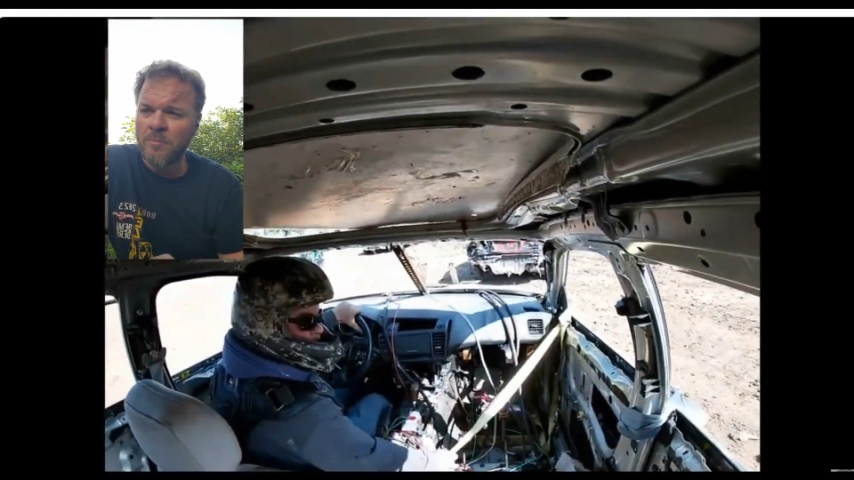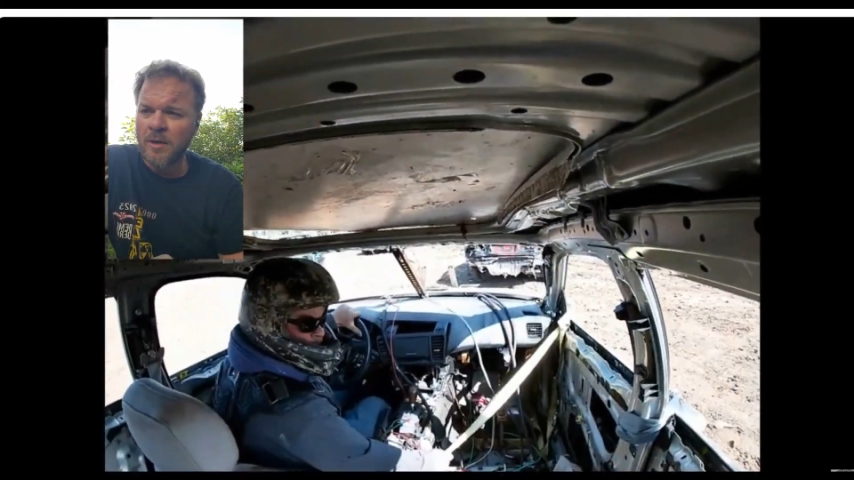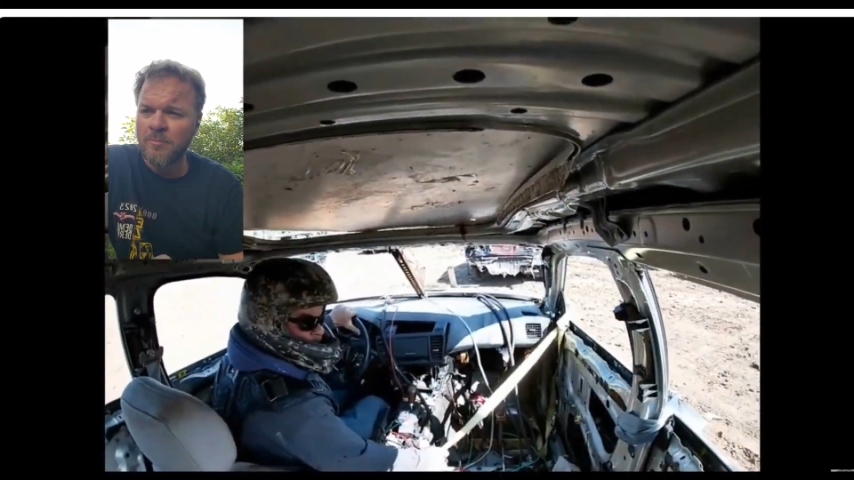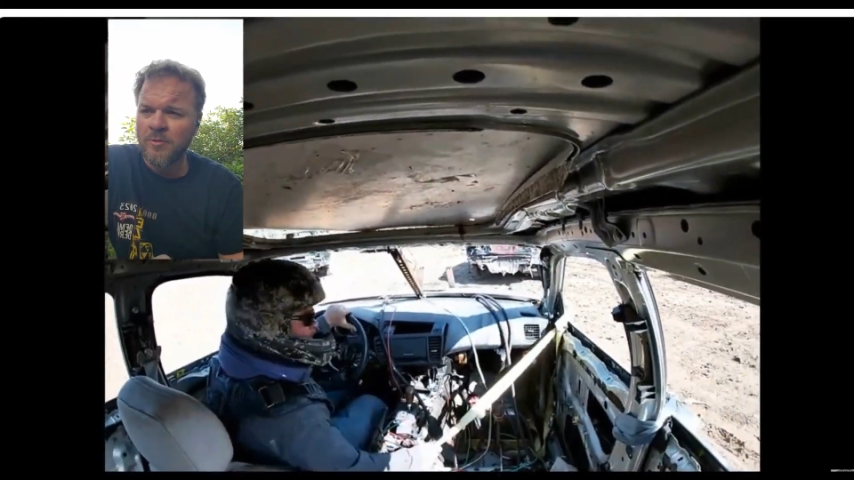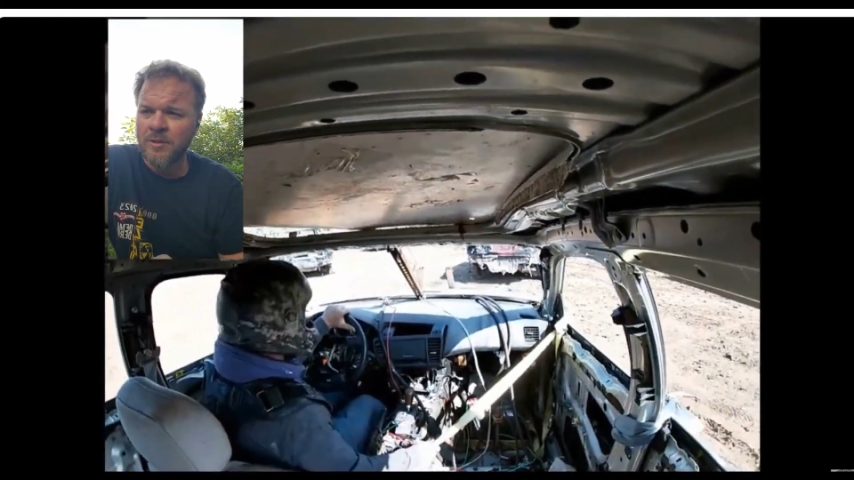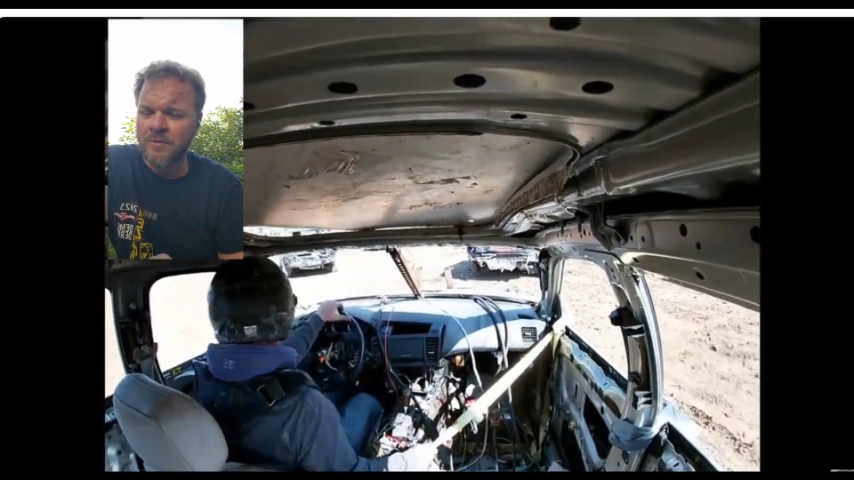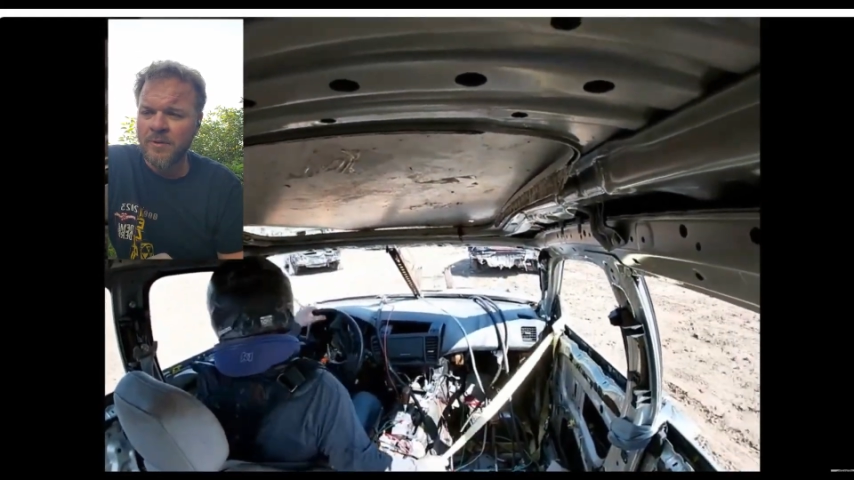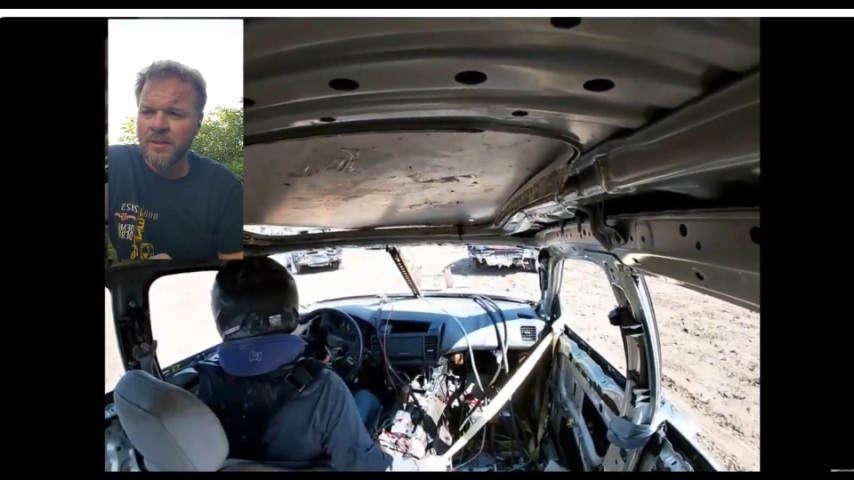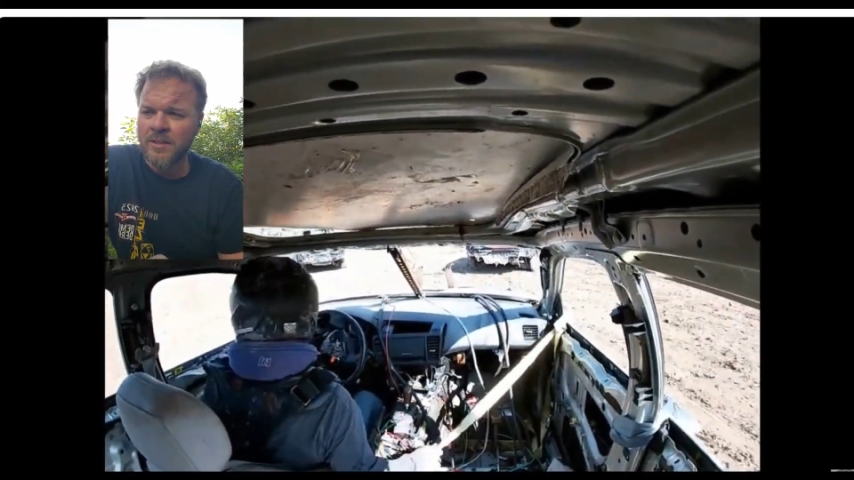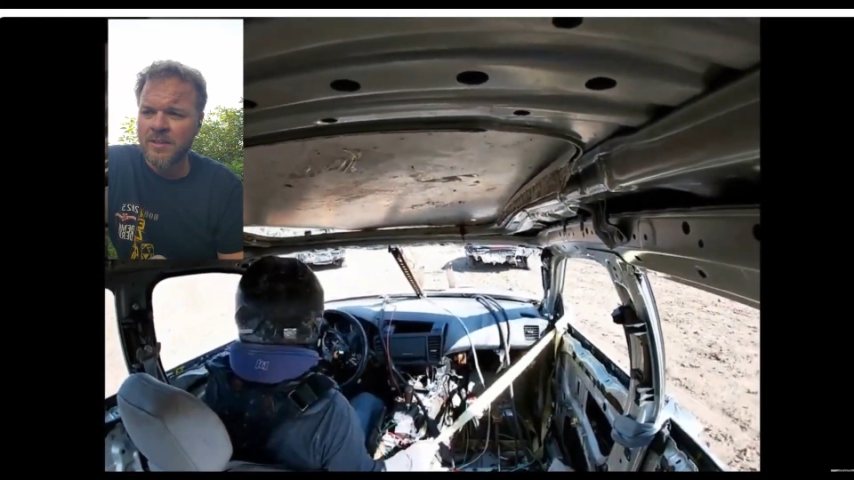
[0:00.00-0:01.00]
bumper on the
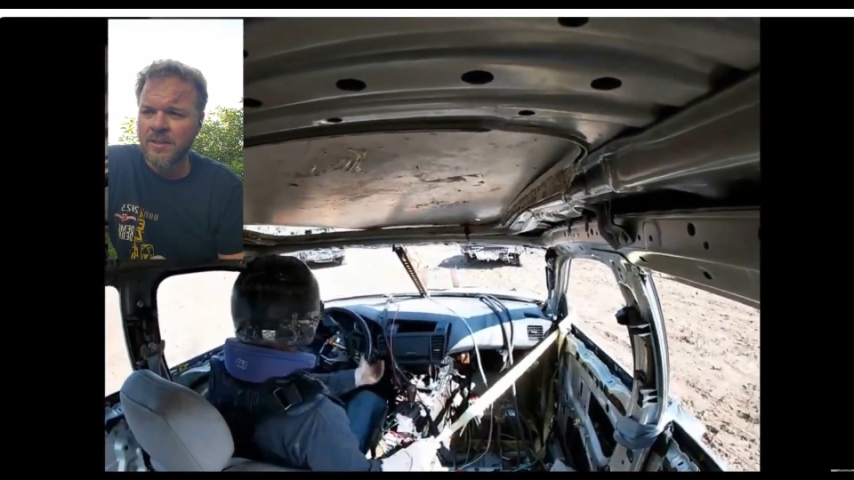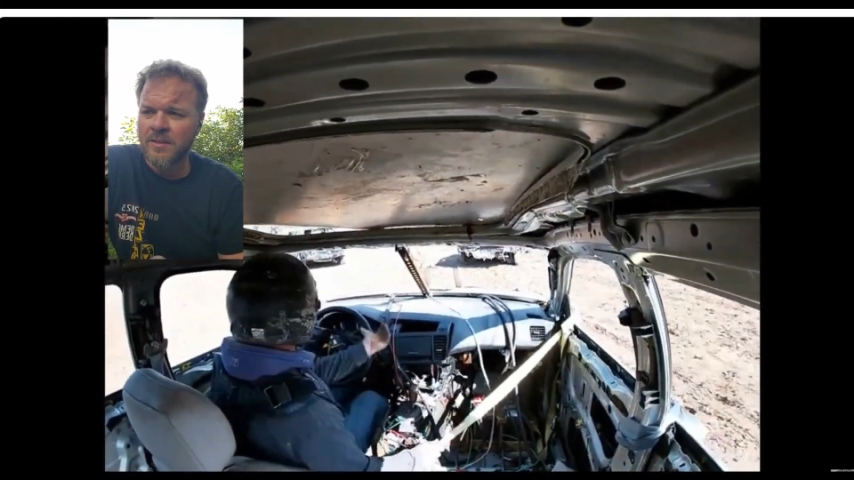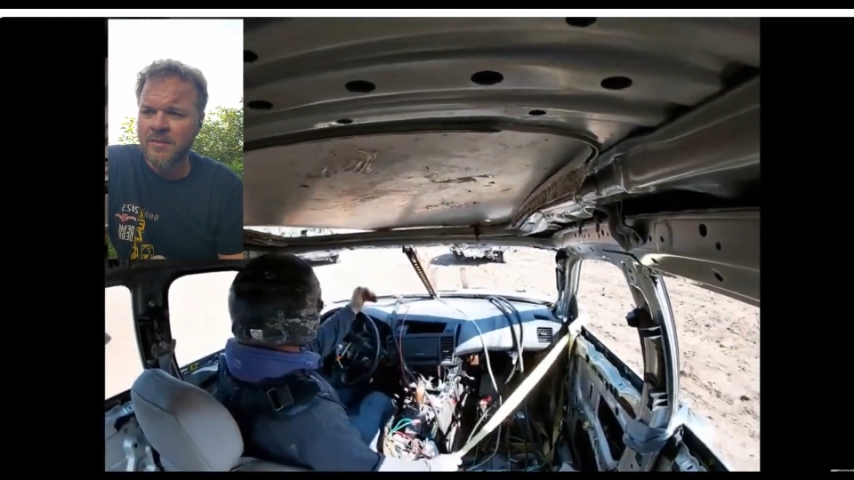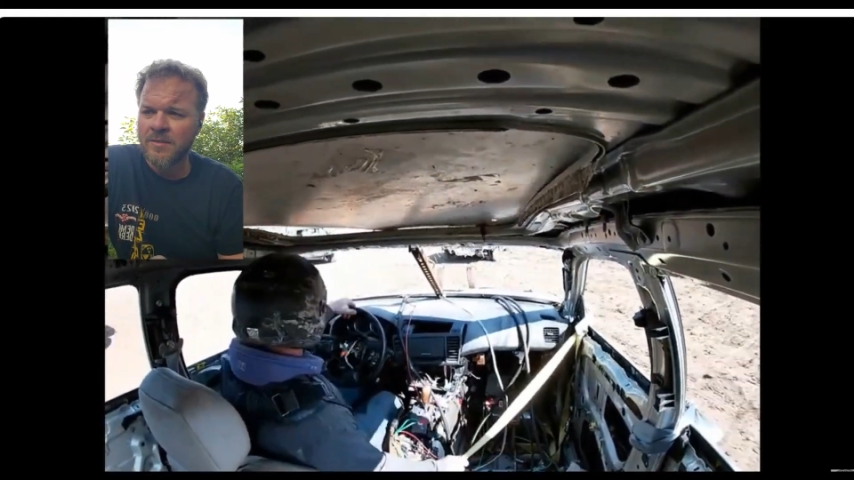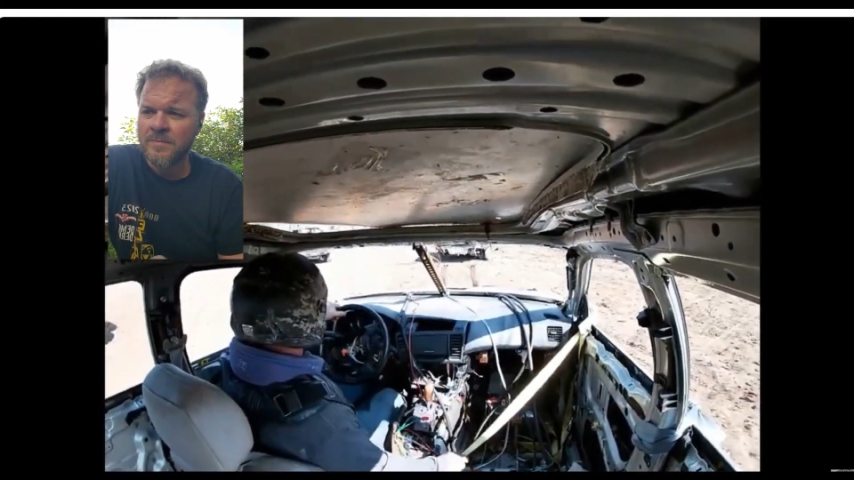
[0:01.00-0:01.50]
front of this car.